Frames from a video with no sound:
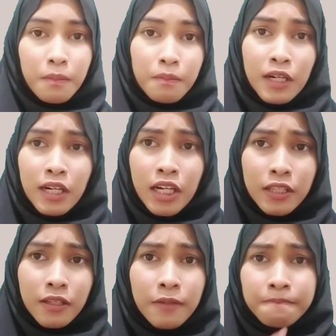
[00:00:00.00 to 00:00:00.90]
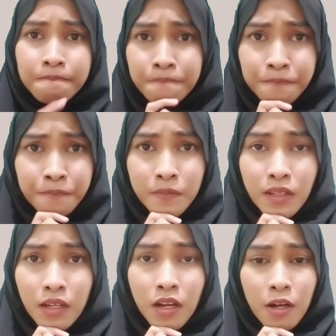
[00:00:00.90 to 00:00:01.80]
But,
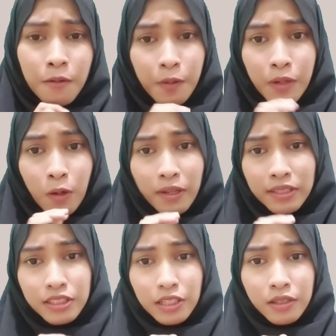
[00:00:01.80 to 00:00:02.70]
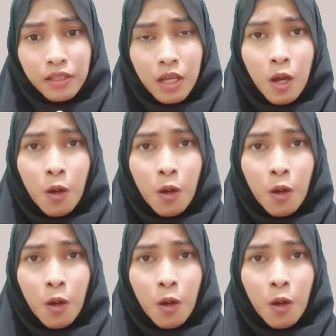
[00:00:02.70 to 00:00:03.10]
from the question,